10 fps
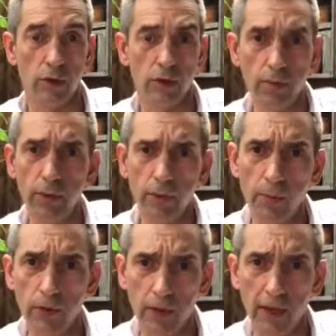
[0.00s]
simple to
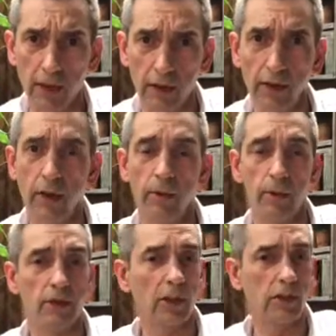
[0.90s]
put together,
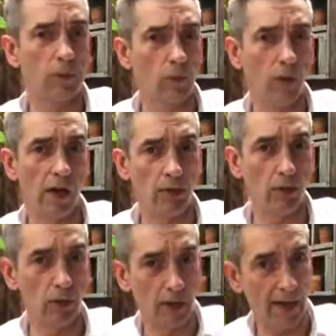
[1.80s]
but it takes a little while. So
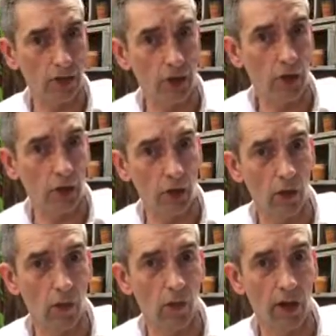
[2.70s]
you do it as you
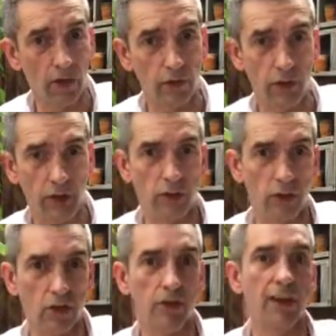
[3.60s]
go rather than try and
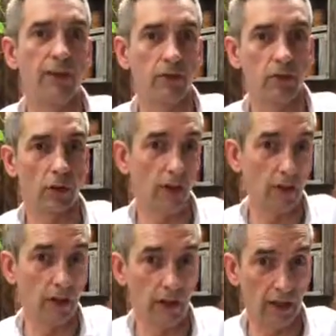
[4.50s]
do it as an elephant. So how
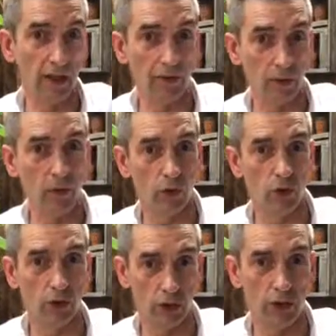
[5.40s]
do you eat an elephant? One
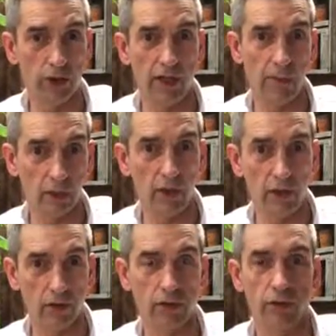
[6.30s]
chunk at a time and all
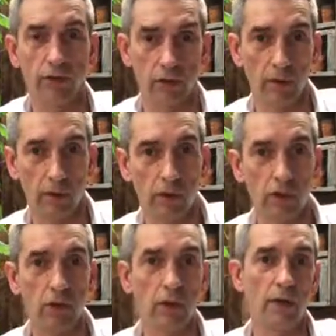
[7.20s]
that sort of stuff. So
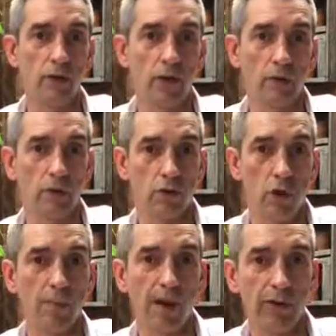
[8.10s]
do it as you go so it's
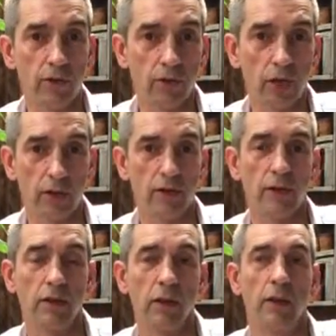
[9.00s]
not a mammoth task.